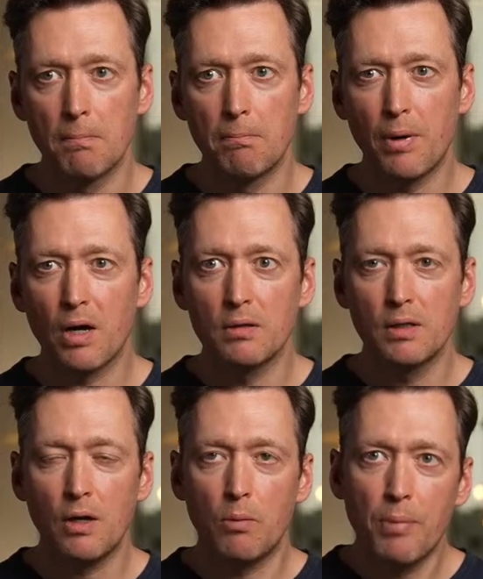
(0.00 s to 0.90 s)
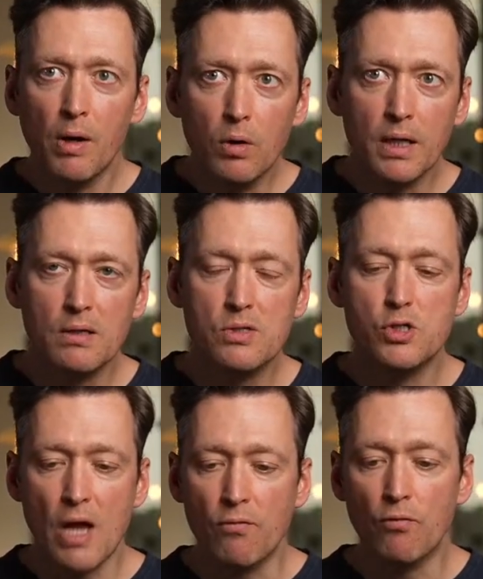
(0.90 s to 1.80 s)
But, buildings
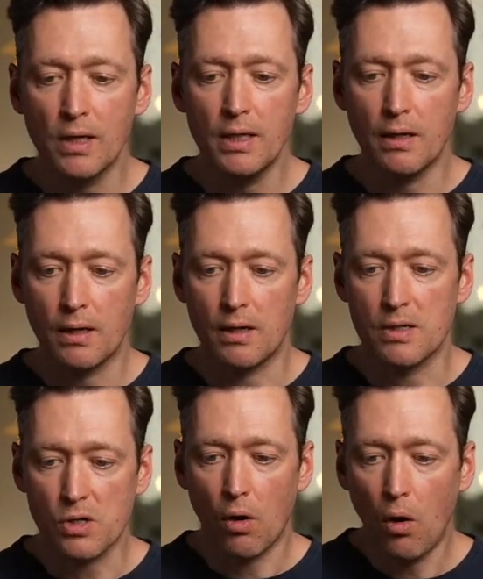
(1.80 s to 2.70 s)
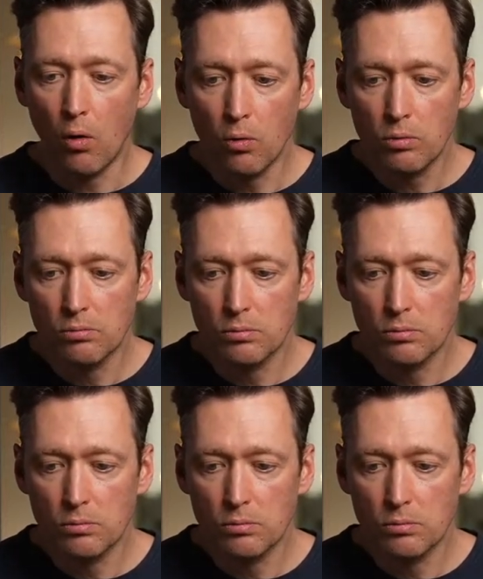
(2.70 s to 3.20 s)
generally as a whole